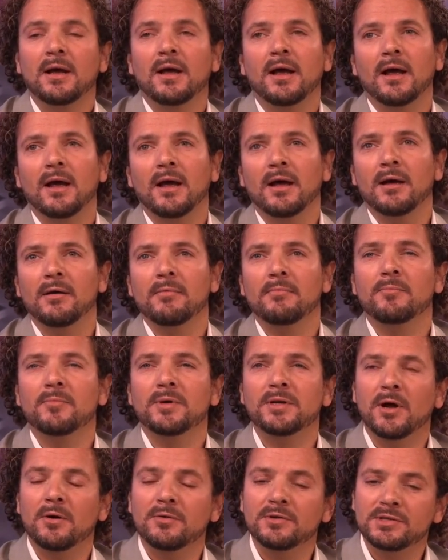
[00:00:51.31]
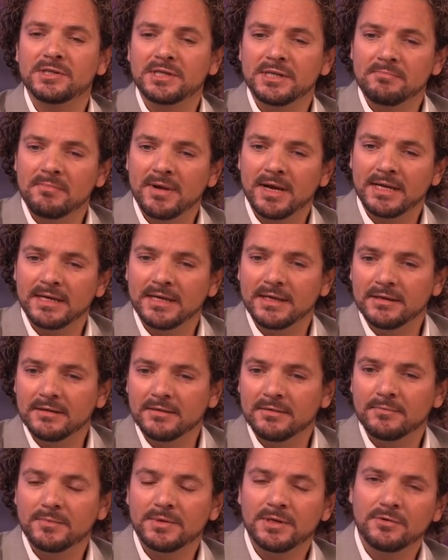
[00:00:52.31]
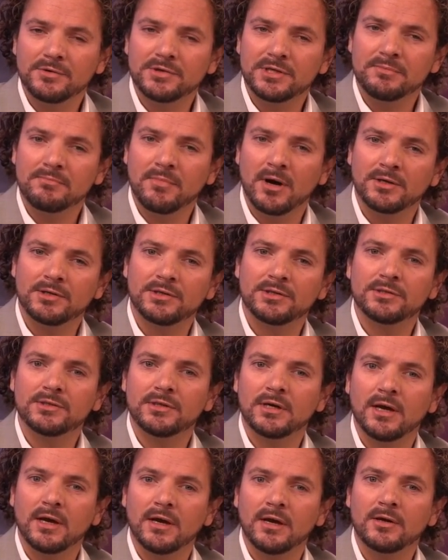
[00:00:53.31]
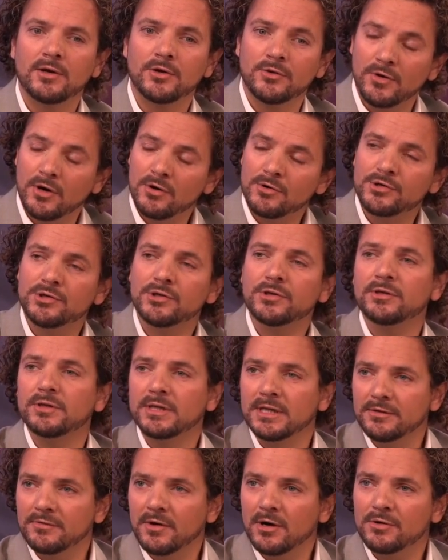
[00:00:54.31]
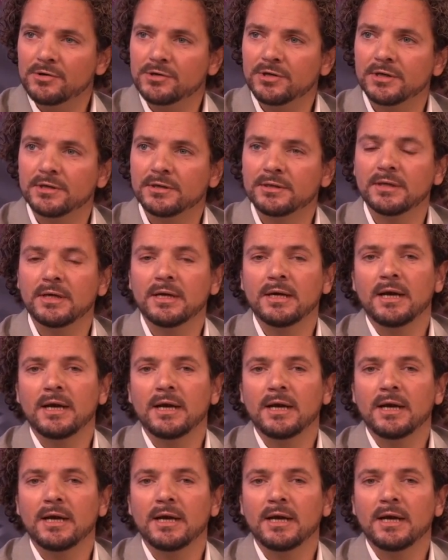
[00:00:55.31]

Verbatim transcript: Um, we don't see many, we don't see much uh, corrosion, erosion,